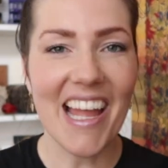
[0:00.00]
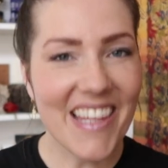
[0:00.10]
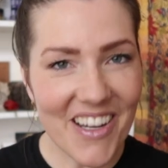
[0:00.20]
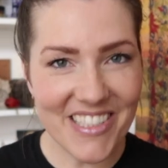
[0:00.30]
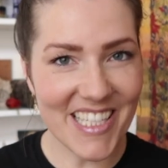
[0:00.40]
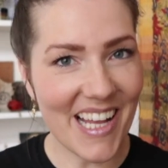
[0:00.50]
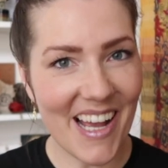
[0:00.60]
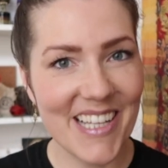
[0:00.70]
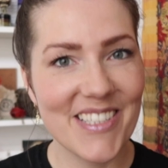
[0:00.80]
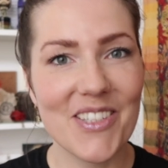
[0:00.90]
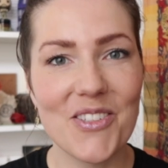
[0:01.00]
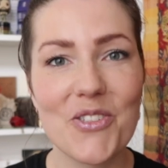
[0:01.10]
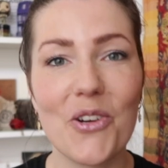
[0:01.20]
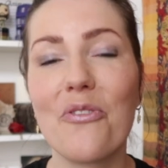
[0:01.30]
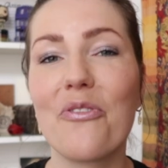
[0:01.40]
And that was it guys,
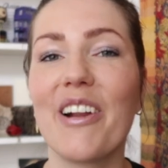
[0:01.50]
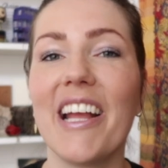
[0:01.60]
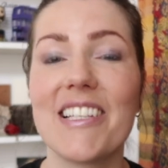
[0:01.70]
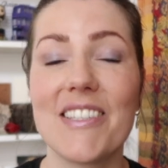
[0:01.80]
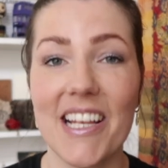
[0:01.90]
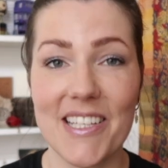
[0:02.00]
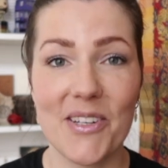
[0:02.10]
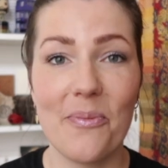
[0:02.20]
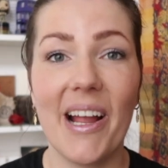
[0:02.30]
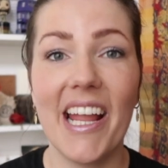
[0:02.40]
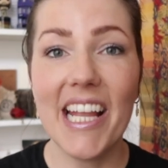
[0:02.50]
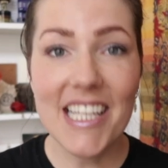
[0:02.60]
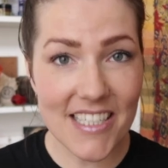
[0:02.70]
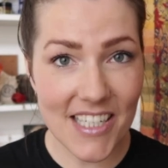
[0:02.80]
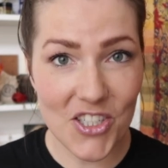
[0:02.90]
don't forget to enter my
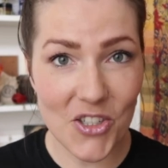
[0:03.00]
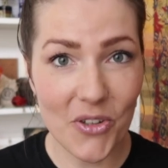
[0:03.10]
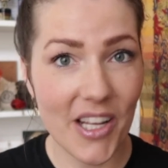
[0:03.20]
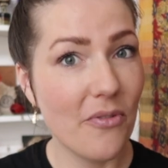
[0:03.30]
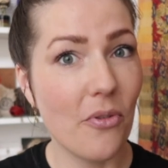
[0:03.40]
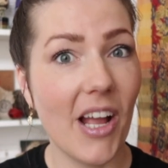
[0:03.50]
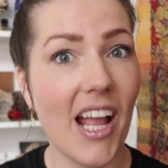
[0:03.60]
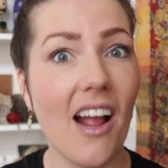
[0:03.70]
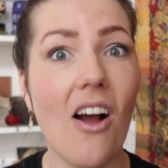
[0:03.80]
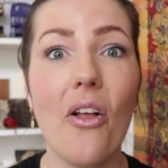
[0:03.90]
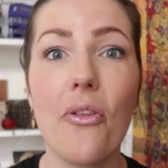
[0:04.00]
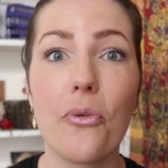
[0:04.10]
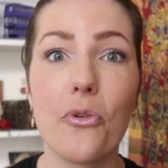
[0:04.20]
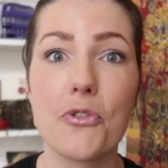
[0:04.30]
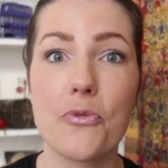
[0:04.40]
international giveaway, all the
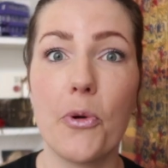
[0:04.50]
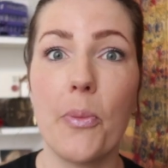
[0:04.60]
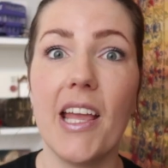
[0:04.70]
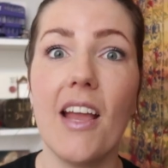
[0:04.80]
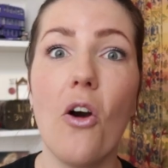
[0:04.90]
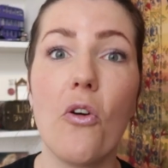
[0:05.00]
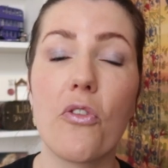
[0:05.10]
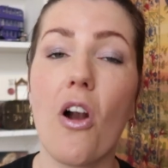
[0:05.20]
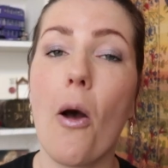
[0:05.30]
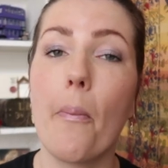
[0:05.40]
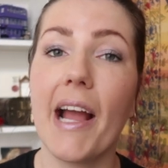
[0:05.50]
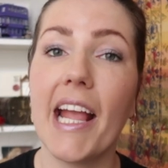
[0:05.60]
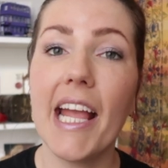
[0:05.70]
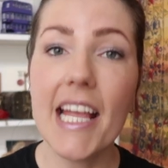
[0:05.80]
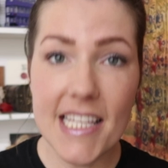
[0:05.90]
rules will be over on
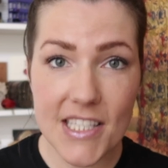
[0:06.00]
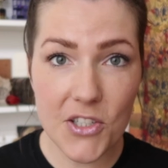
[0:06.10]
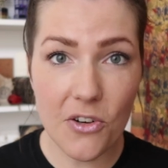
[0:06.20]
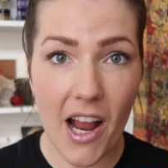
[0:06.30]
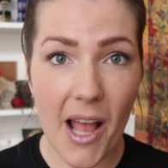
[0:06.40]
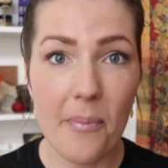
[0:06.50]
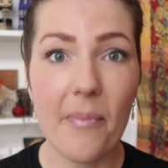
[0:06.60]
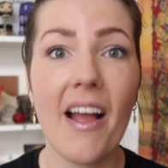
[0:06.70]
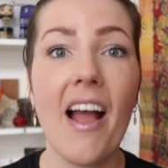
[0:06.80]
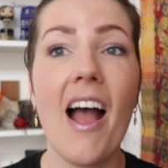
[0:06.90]
my Instagram.